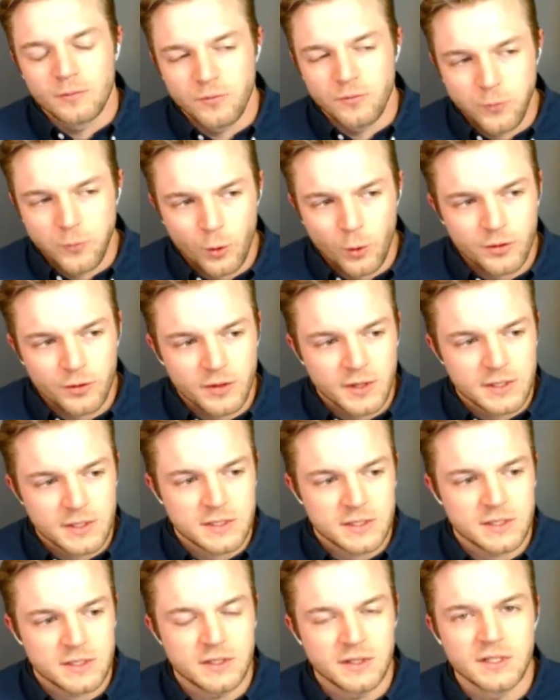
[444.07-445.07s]
for
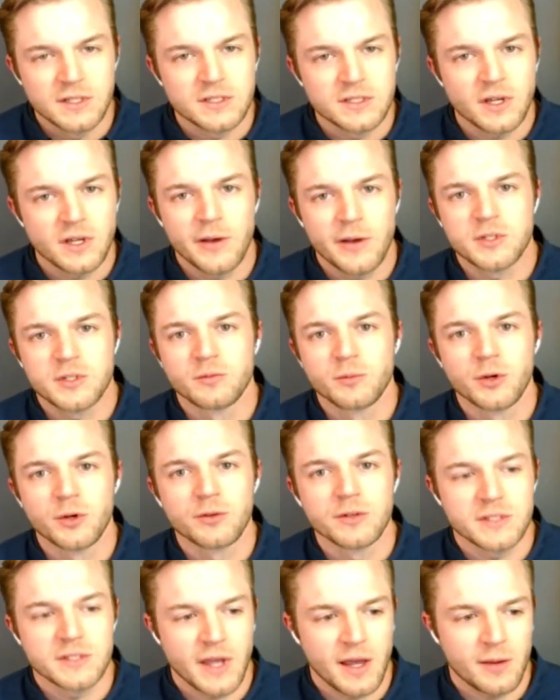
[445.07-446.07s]
these types of
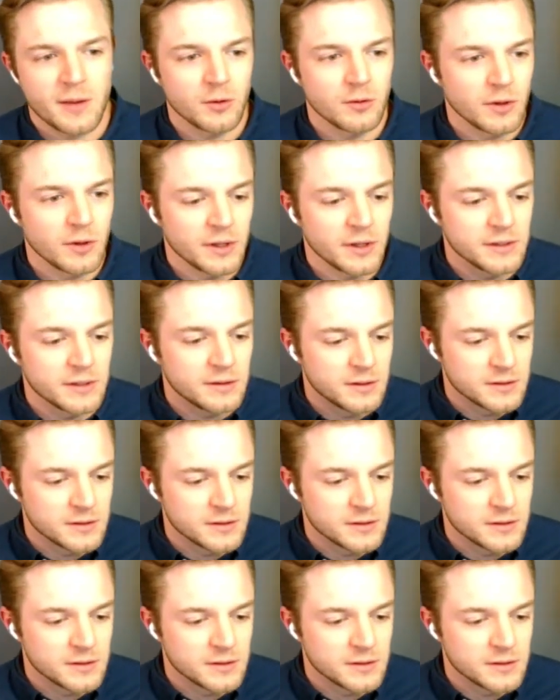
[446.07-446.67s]
build, these capital light,